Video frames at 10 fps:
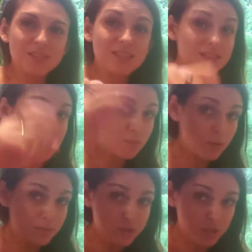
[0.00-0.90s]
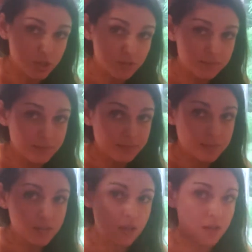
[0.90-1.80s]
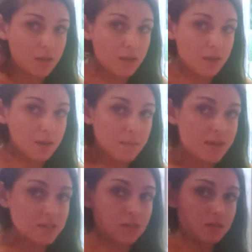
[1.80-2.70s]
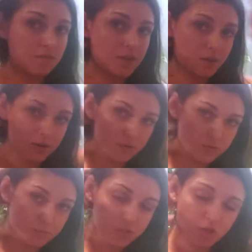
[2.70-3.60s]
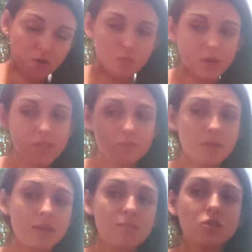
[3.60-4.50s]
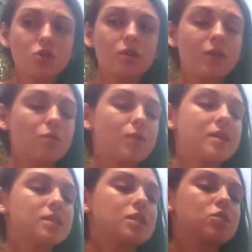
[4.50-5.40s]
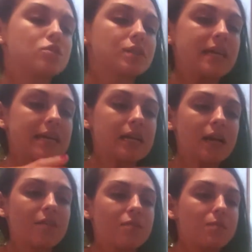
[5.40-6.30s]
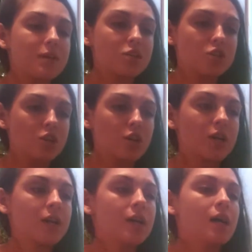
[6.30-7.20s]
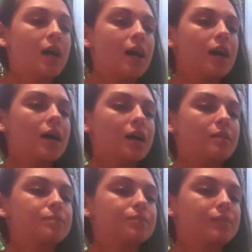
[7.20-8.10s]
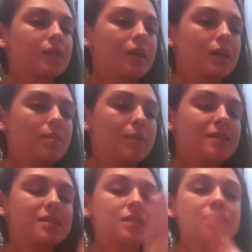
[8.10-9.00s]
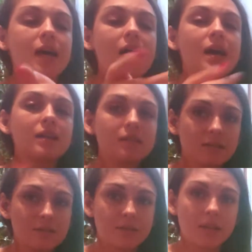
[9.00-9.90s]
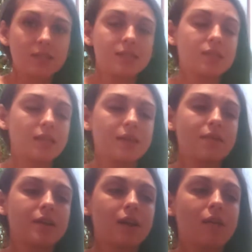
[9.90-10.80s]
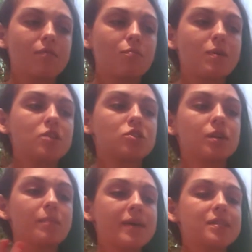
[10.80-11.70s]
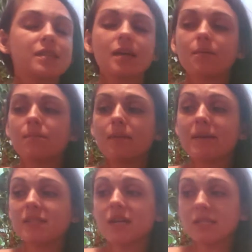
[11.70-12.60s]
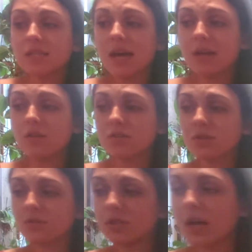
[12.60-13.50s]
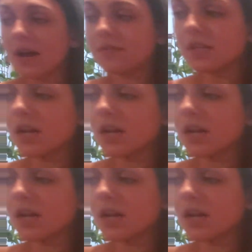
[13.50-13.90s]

somewhat mature, a masculine figure who's mature in ways but immature in other ways, and is certainly in and out of the picture. It makes us sad that they're in and out of the picture, and it makes us sad also to have to